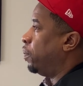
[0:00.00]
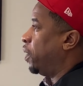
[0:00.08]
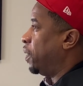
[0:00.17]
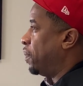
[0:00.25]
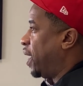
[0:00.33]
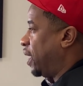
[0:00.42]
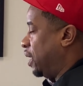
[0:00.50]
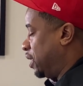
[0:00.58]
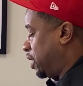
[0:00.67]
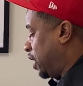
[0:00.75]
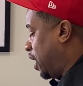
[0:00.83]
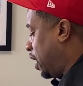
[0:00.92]
bring back
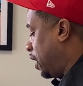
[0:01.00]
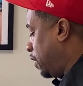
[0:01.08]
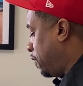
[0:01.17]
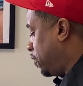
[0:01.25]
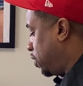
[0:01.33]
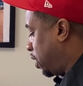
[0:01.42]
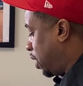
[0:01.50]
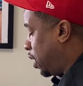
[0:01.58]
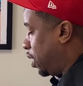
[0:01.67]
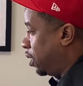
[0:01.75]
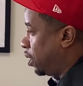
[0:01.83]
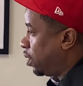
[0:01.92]
the shaves
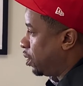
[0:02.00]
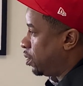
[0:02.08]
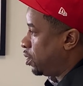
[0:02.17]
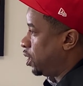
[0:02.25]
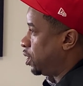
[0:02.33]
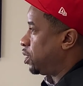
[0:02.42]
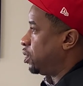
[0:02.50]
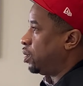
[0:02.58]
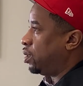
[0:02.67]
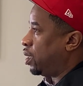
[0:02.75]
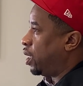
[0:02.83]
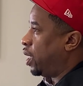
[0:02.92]
and just
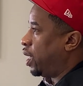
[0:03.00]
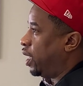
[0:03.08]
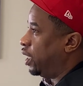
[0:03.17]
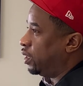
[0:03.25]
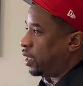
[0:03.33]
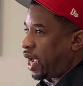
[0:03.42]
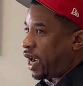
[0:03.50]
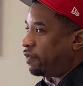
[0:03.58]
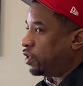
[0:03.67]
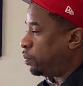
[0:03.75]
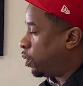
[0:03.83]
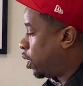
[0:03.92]
an
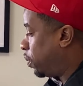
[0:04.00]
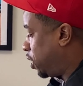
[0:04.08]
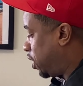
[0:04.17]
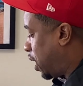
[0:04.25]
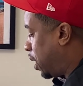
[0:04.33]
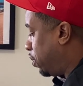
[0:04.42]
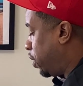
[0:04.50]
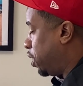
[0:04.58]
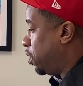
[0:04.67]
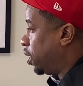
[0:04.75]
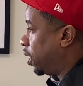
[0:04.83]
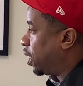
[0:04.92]
average barbershop where
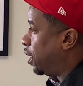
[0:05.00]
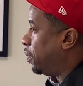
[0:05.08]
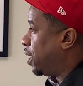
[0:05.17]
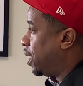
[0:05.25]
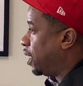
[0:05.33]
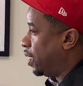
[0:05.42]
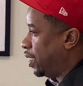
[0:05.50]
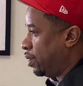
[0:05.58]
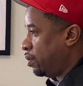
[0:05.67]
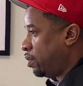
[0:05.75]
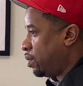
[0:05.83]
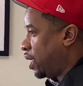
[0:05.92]
you could come in and
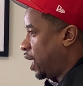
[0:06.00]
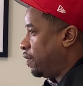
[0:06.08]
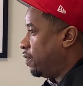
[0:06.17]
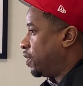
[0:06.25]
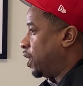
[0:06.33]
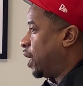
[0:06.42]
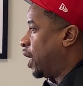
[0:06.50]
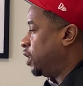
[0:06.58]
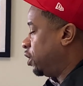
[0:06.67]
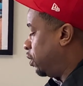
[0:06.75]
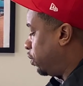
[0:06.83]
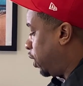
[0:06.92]
even if the
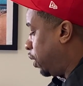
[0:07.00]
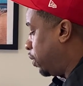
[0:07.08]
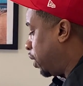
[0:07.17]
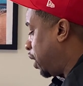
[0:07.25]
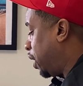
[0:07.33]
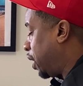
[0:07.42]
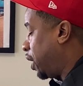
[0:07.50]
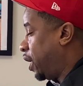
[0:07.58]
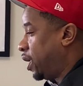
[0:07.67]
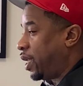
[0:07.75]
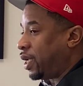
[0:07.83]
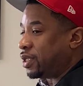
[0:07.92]
guys don't really want to get a
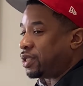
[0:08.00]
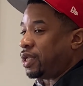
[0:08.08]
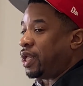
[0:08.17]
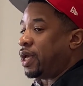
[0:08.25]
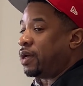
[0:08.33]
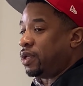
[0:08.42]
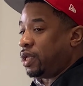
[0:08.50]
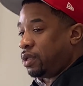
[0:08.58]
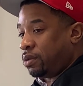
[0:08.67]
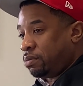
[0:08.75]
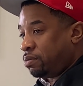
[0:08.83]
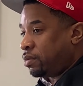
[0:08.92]
cut, they can sit down
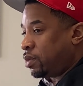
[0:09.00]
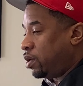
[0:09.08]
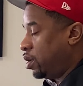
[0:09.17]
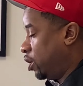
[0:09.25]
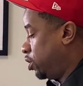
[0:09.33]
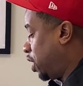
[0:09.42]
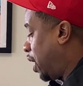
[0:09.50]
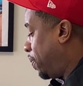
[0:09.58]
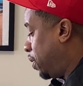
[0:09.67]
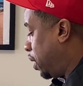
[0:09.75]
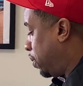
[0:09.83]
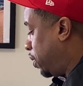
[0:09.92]
and
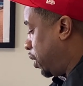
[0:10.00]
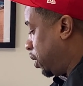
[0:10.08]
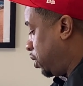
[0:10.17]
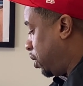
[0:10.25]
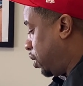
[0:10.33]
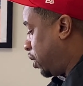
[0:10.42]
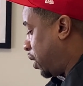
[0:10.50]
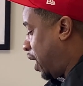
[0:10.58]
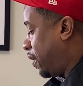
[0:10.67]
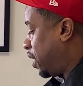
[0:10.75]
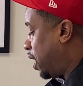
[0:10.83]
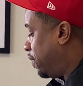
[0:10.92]
chop it up with us,
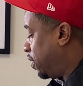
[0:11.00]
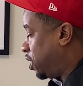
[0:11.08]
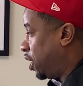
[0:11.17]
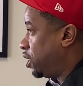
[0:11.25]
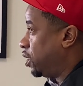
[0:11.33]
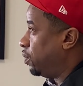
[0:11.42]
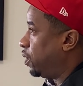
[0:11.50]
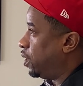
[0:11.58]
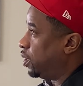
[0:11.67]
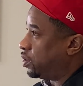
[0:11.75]
have conversation with us.